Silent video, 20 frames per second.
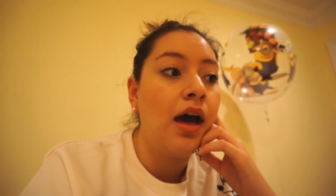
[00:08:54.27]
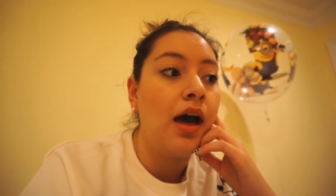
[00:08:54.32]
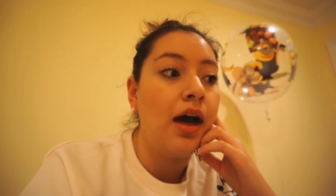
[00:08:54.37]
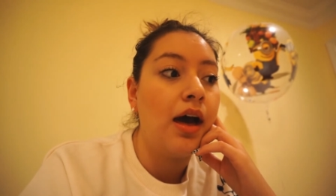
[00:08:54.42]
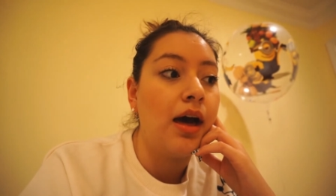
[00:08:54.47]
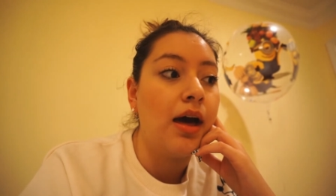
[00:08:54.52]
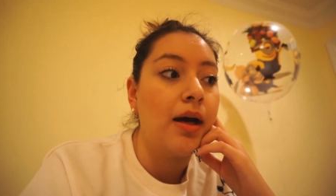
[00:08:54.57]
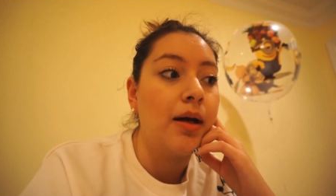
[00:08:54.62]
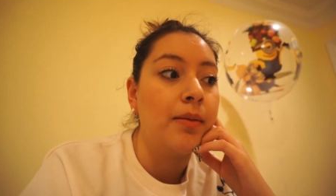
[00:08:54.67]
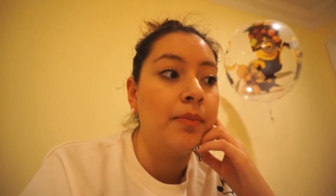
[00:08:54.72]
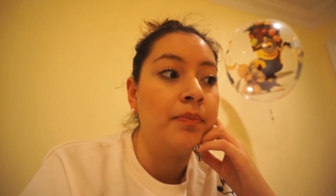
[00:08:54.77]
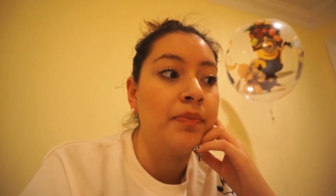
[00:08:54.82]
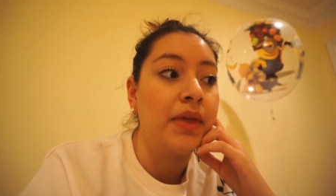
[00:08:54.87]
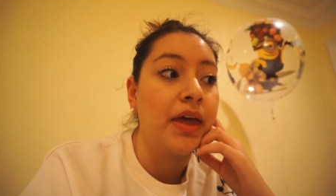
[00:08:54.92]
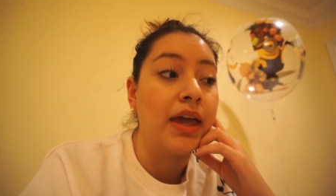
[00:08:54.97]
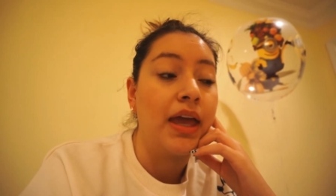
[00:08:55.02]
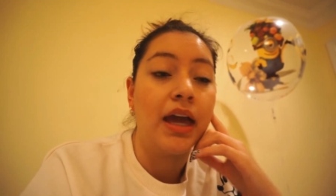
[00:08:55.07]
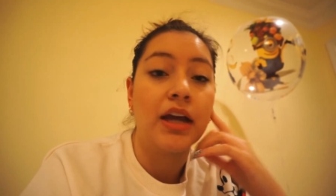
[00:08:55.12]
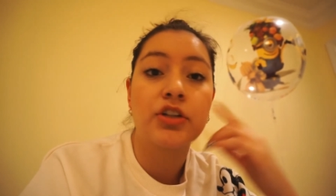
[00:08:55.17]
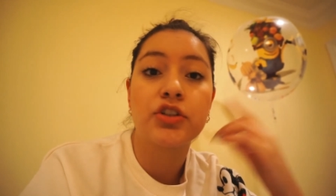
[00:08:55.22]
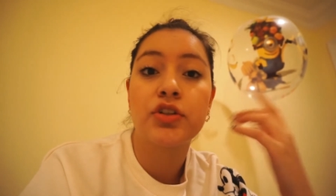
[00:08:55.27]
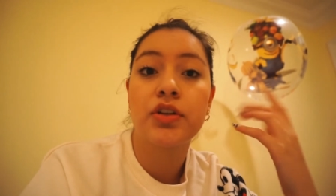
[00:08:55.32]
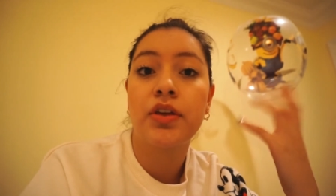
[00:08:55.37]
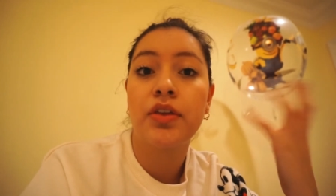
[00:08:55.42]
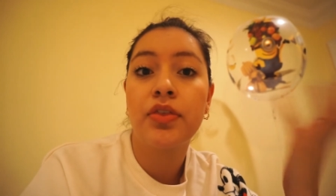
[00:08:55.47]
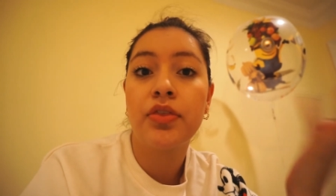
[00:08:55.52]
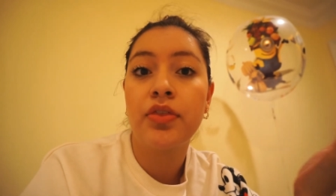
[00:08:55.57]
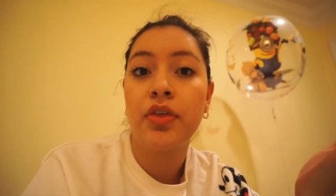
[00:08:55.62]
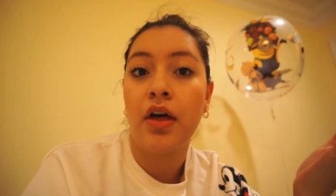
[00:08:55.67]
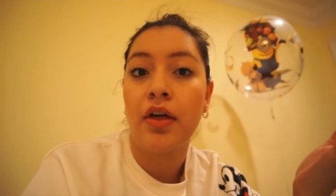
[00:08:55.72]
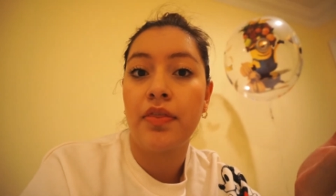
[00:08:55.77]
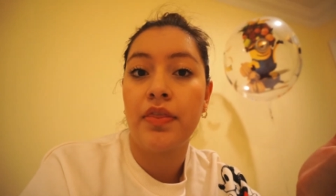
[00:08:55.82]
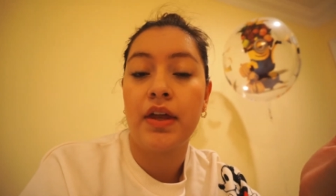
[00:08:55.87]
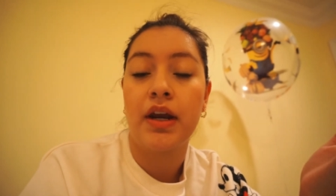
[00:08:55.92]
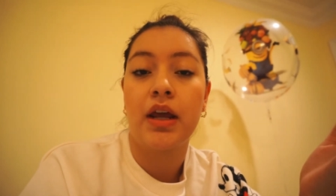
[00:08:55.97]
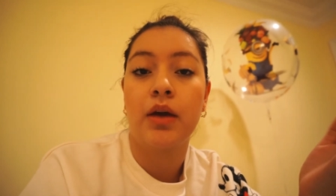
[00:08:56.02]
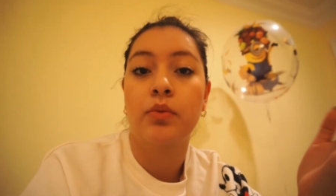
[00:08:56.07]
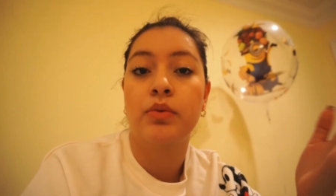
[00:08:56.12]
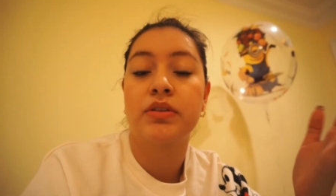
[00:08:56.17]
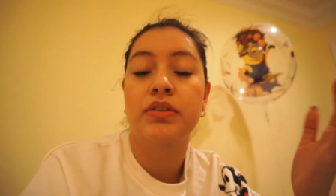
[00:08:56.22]
Um, I actually thought that
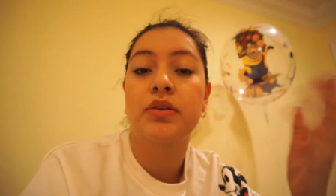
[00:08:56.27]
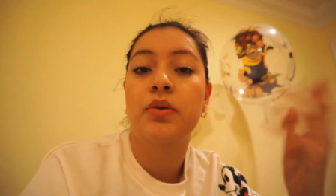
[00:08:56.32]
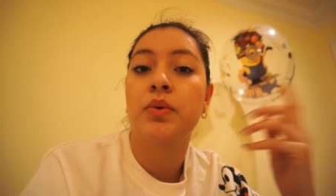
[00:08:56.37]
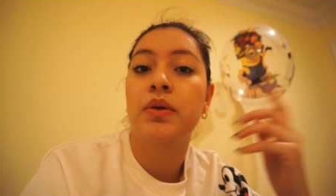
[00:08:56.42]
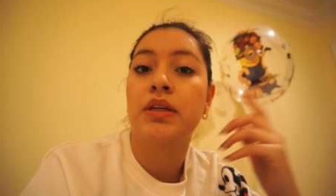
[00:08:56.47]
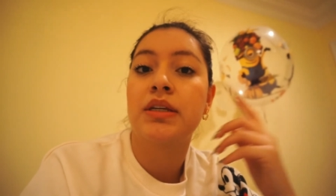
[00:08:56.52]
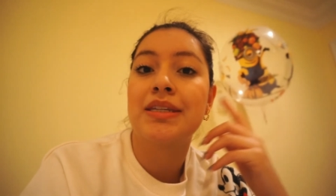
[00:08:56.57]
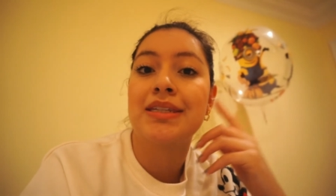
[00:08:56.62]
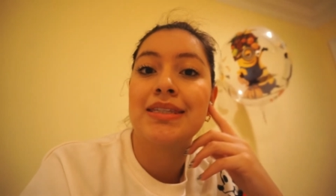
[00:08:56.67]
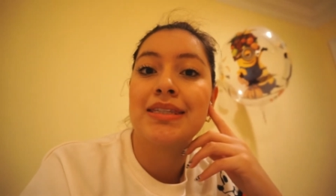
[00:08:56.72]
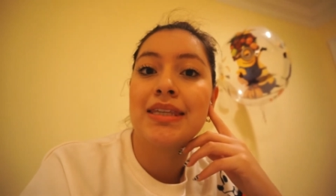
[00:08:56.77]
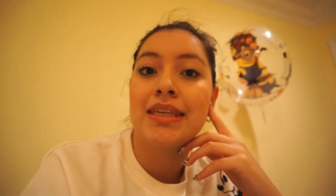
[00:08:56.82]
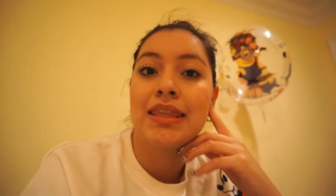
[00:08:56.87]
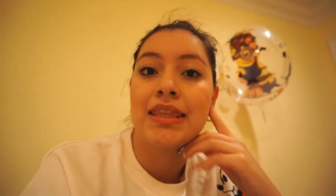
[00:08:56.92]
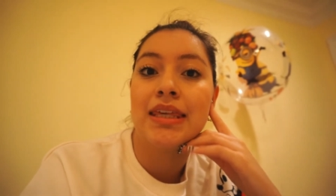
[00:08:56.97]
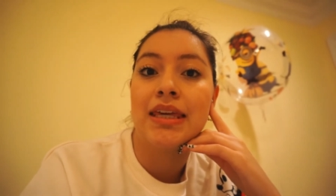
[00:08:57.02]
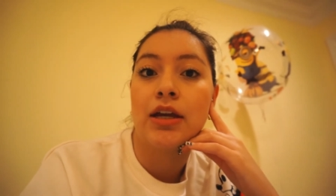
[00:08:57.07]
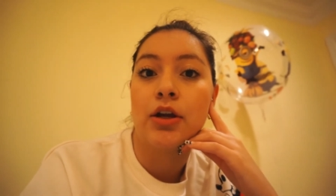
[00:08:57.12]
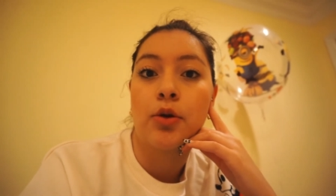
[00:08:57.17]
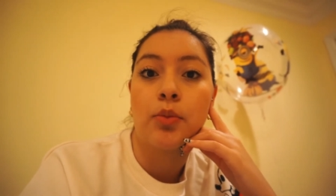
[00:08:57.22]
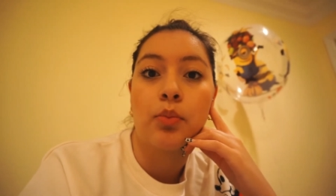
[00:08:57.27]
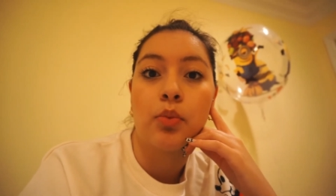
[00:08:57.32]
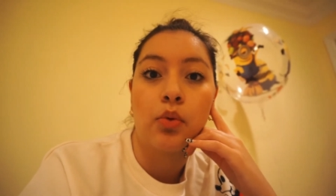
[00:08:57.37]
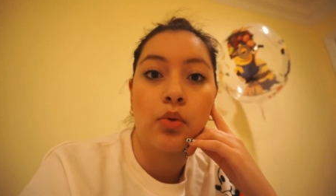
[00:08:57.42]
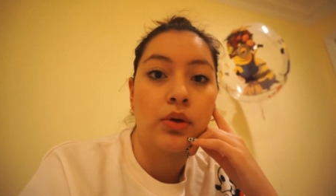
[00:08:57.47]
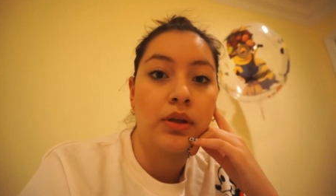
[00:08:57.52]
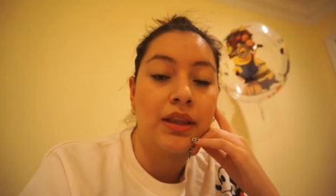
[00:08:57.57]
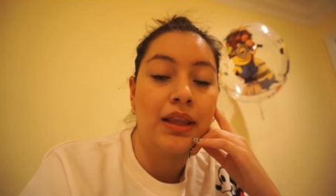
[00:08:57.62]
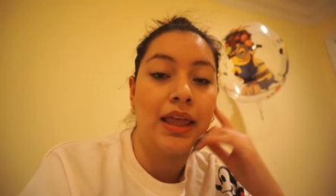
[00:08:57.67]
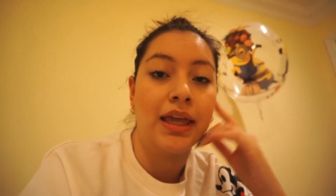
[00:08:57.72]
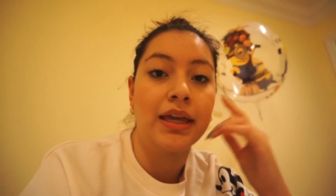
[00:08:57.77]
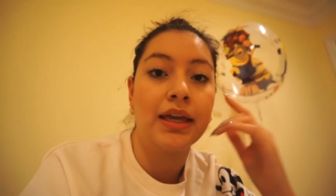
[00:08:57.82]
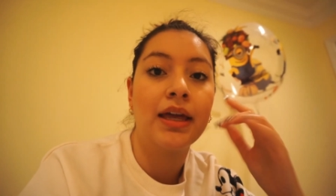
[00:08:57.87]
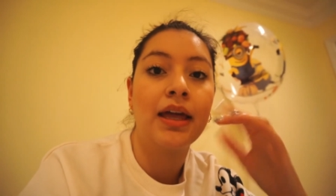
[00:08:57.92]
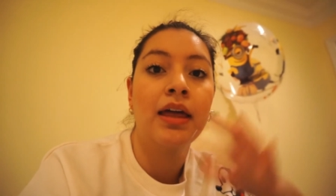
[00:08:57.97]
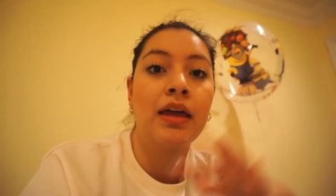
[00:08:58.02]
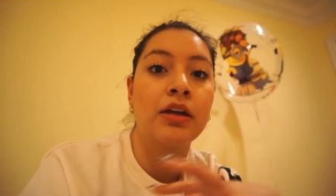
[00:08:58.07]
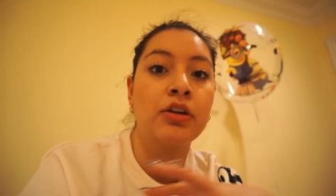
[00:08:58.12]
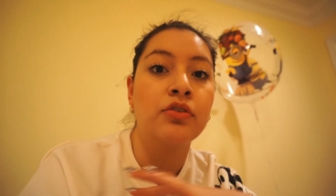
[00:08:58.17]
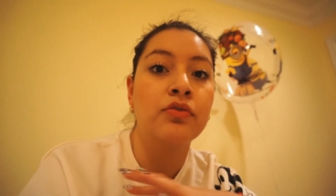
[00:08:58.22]
I was going to see the airport like
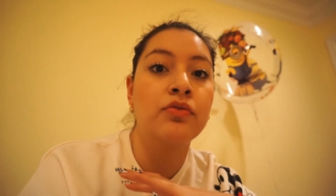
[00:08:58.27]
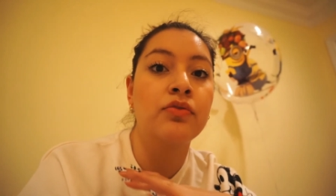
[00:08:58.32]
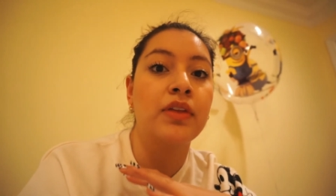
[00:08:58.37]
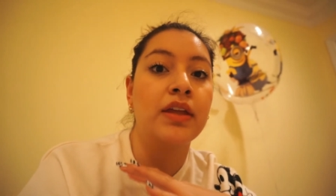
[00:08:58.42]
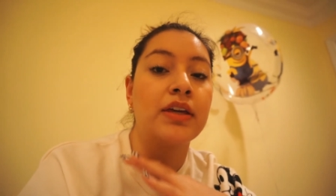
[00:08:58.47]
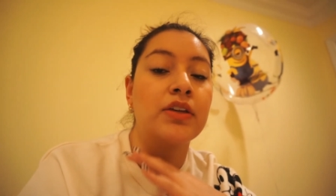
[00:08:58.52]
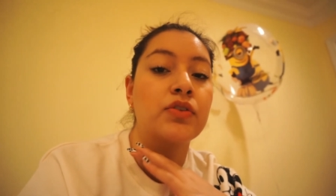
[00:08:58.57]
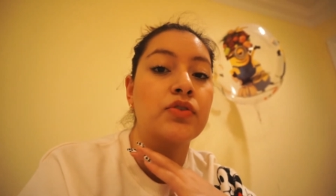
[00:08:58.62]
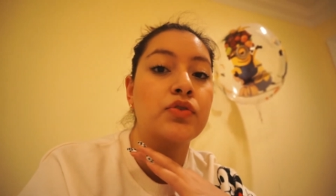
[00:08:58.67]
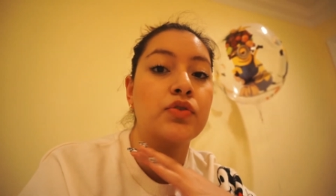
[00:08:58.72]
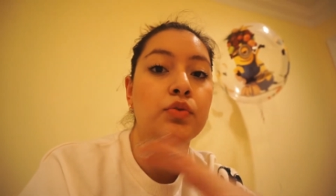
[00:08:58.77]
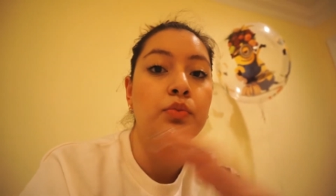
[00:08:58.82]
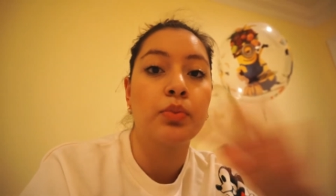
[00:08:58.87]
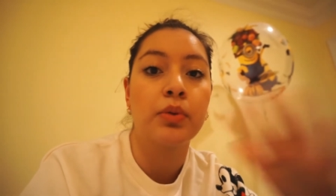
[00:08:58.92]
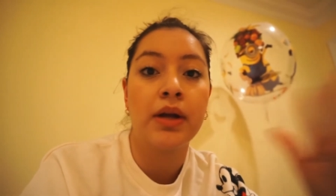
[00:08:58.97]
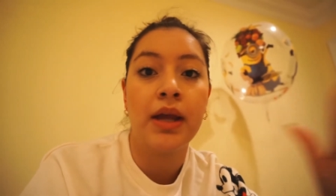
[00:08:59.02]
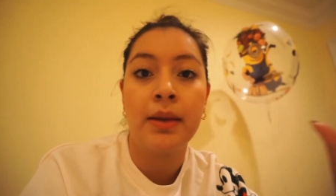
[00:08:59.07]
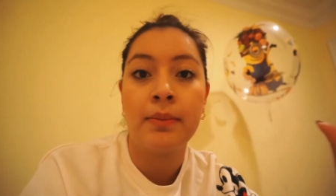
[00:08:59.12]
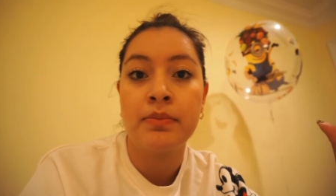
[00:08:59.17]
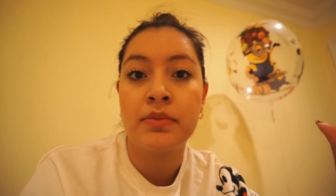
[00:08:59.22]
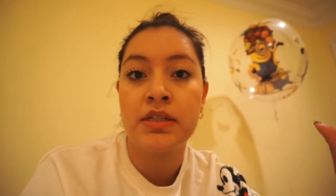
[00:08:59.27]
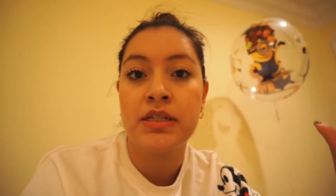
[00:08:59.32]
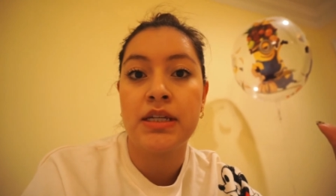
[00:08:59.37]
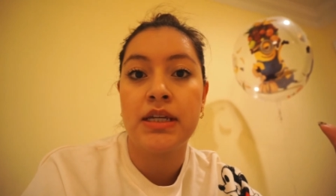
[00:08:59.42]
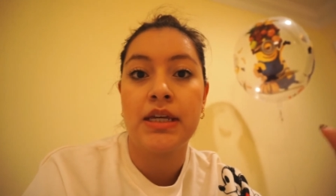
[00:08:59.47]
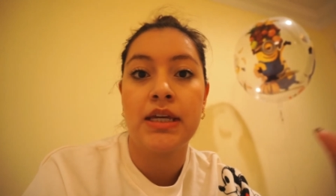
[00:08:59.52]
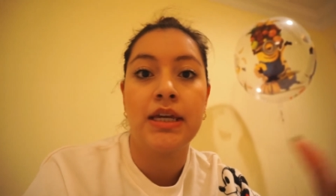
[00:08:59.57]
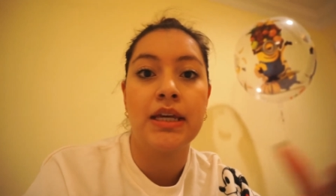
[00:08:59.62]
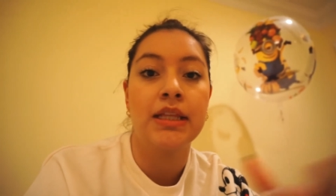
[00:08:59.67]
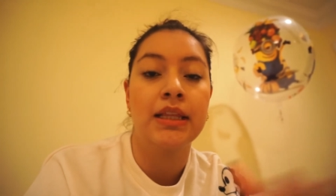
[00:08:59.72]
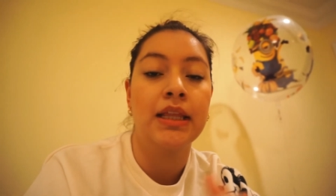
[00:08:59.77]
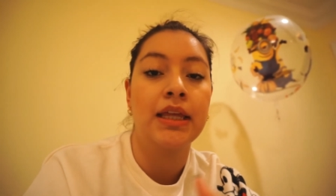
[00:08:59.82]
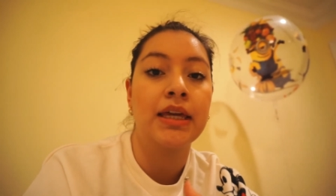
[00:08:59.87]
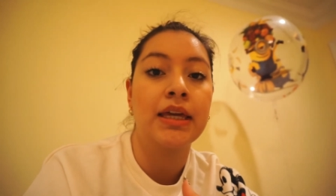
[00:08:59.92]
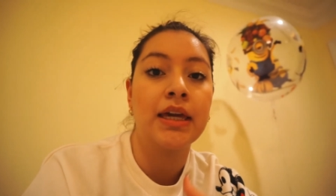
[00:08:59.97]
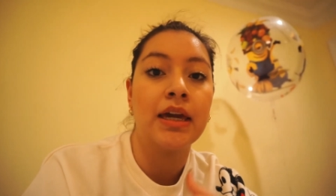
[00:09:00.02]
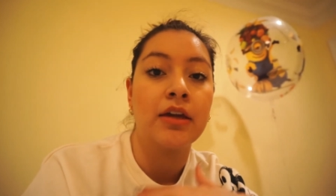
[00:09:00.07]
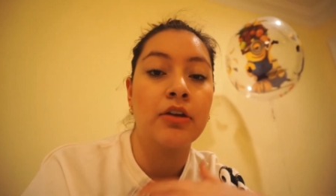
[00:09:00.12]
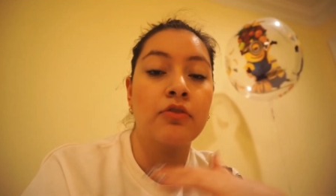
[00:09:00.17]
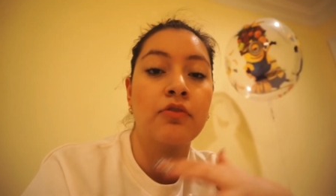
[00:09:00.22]
kind of like super empty and
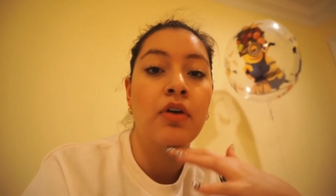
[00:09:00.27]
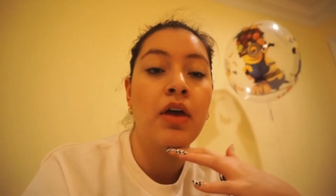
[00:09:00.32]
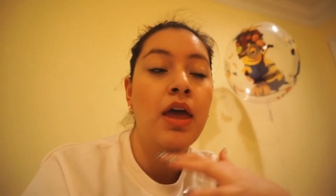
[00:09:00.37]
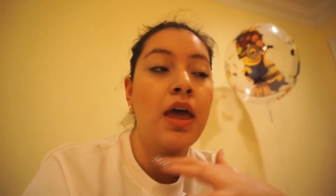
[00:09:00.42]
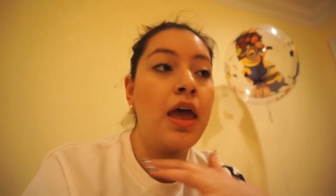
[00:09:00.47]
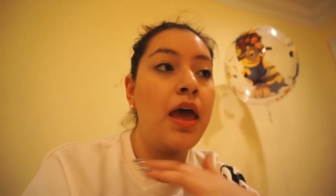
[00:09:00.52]
like kind of